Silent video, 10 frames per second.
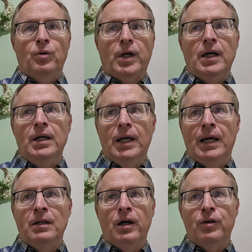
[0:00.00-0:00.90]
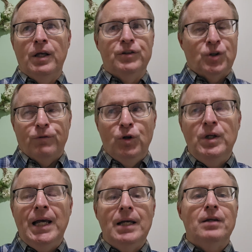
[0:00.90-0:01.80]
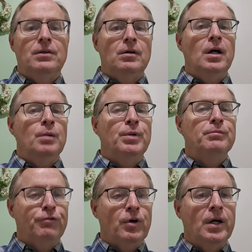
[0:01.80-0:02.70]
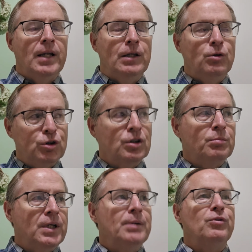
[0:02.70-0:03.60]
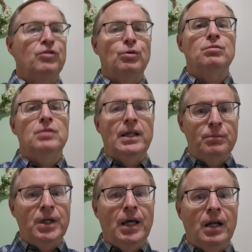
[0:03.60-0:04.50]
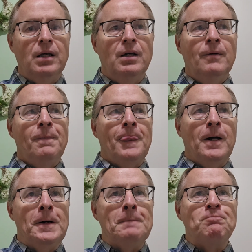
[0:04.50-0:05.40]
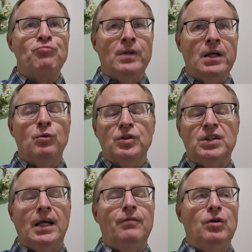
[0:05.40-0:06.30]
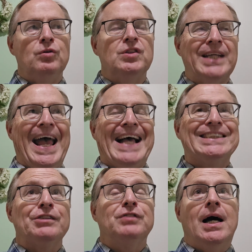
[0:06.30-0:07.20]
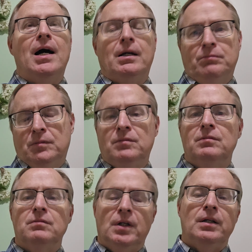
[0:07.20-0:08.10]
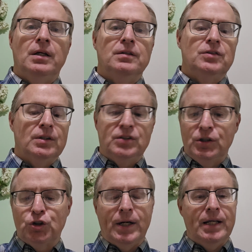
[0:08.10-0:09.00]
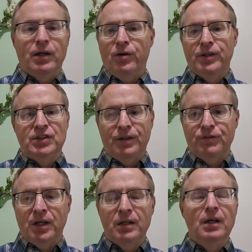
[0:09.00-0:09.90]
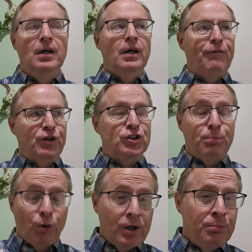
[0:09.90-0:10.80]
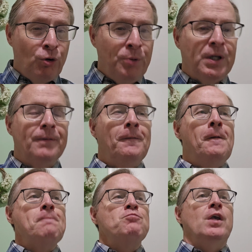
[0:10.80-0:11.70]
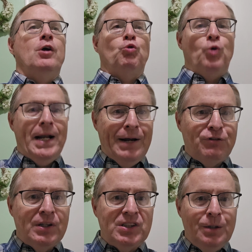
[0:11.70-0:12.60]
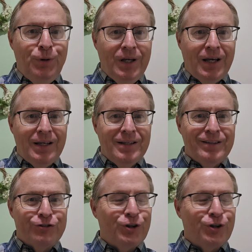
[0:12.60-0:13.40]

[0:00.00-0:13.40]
Okay. And so if you can't get their help up front, and you should be able to in the beginning, then it will save you scads of time to try to get all this stuff done. If they're supported employment, okay, right after the CPA,